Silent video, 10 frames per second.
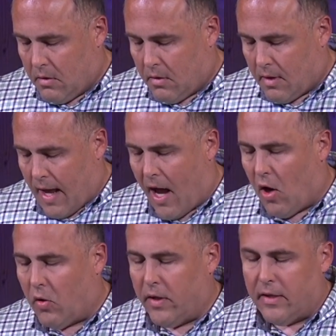
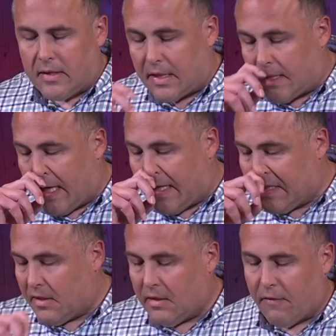How is
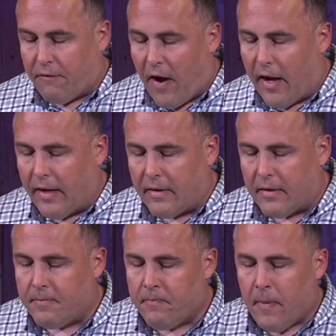success defined?
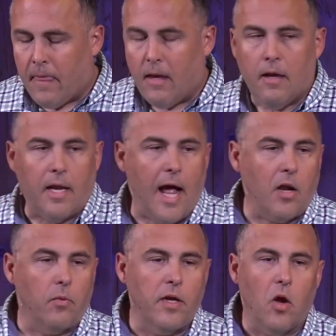And how do
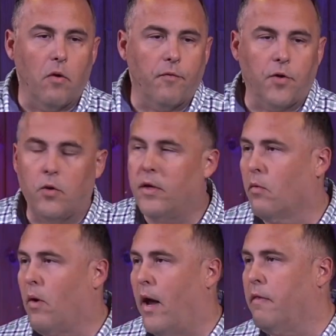we know if we're doing the
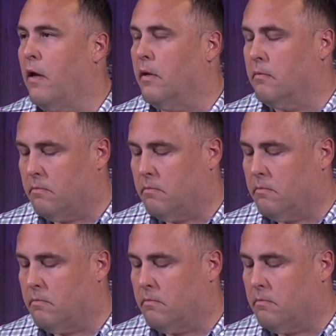right thing?